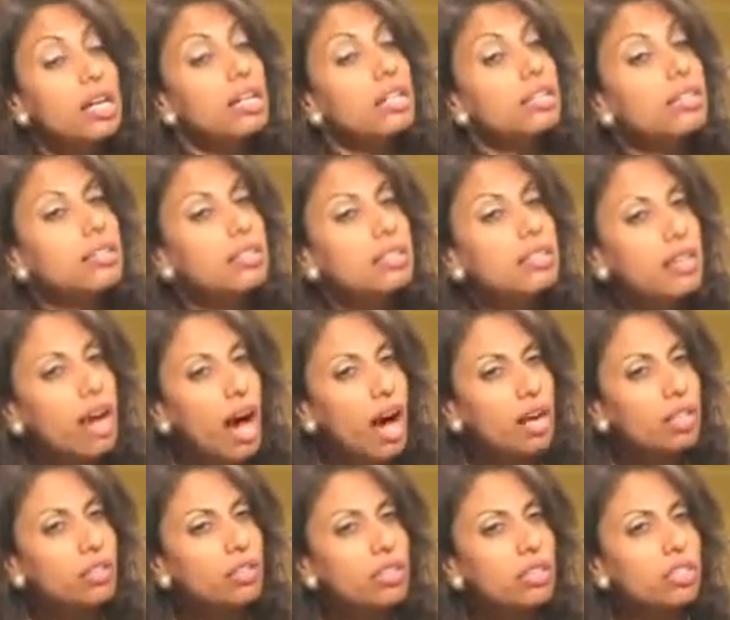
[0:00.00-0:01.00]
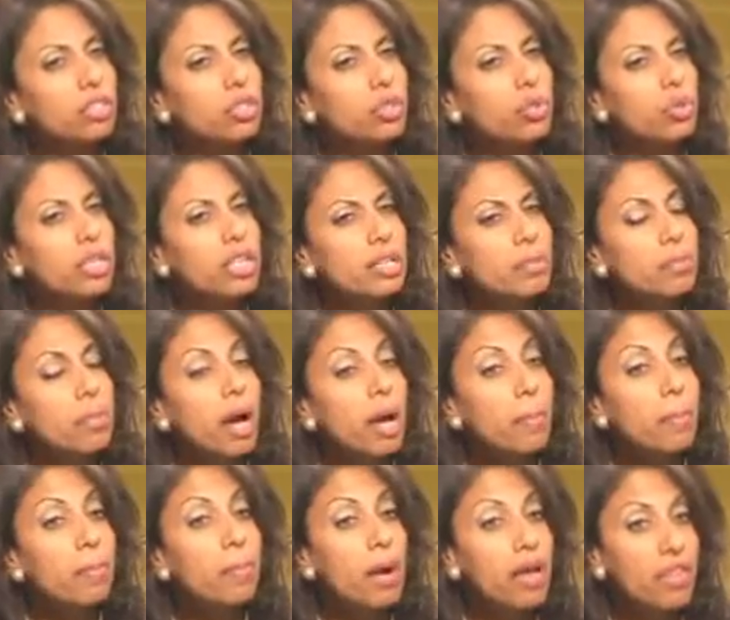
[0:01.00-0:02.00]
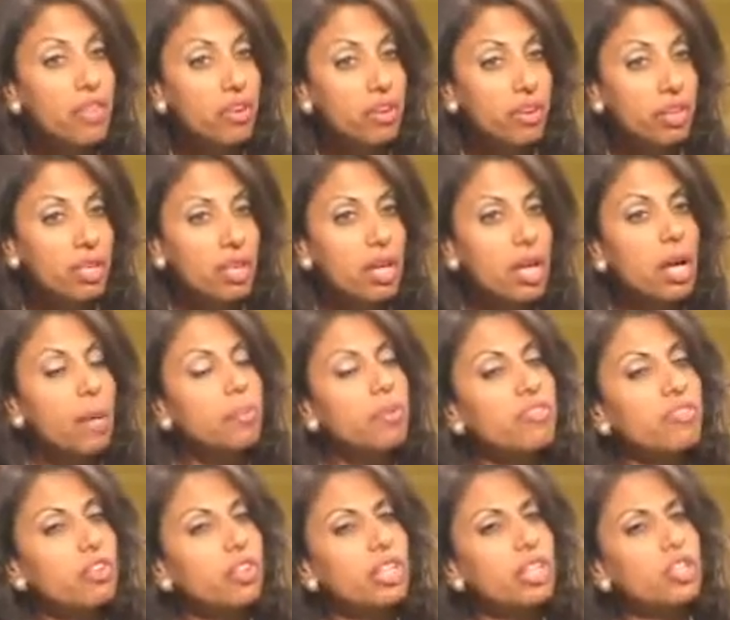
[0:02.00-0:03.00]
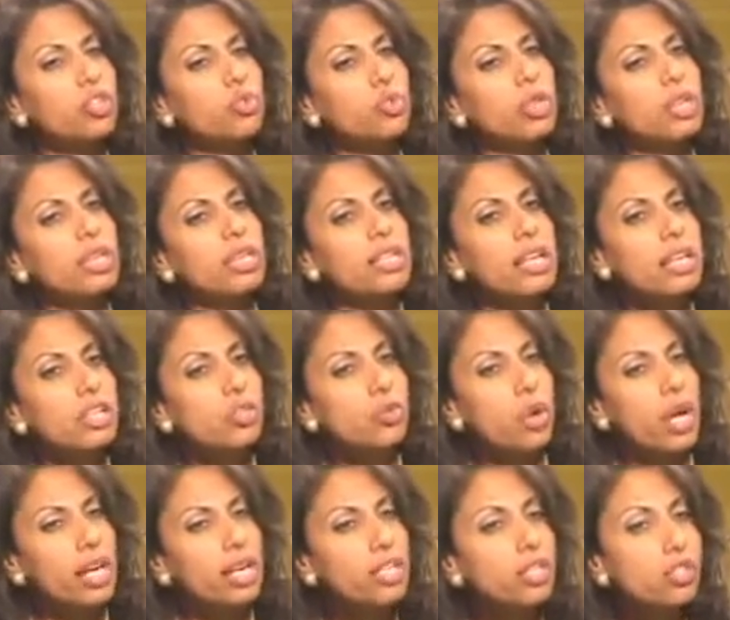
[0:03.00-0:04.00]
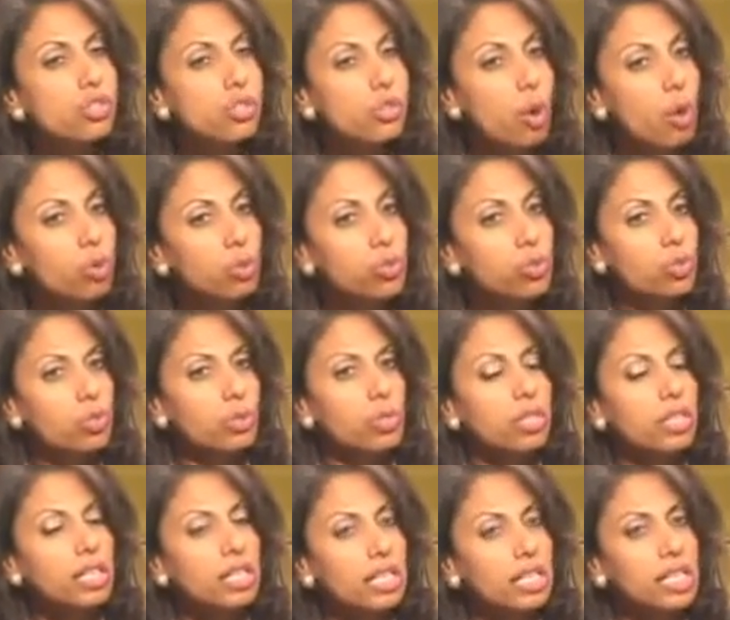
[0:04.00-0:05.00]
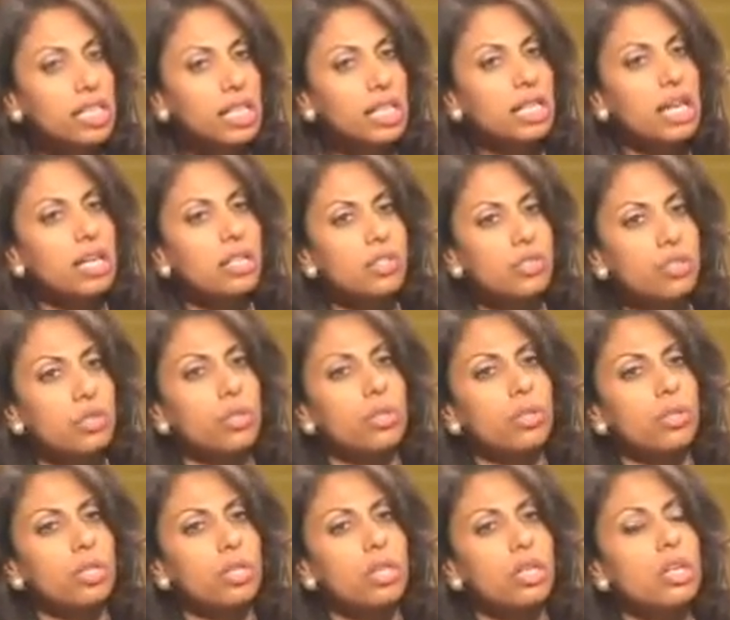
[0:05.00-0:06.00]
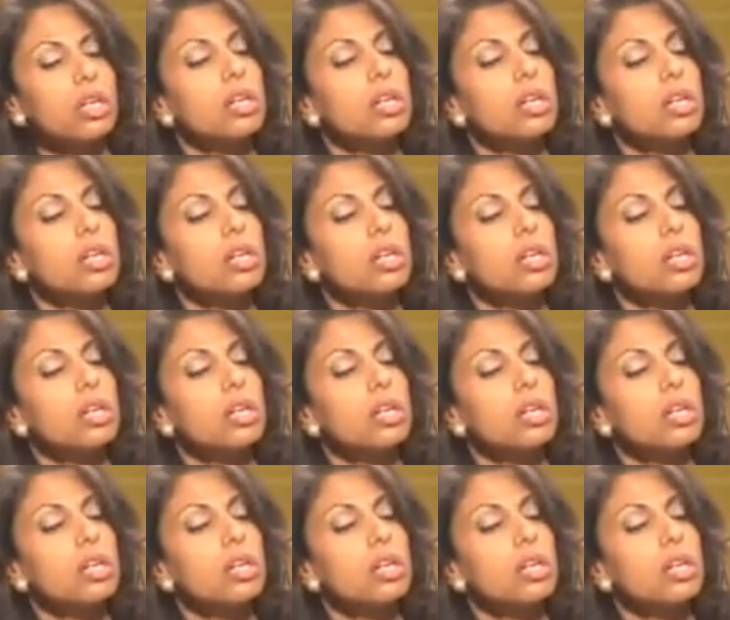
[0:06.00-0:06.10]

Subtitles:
The doctor treated my mother before he treated the Israeli soldier laying next to her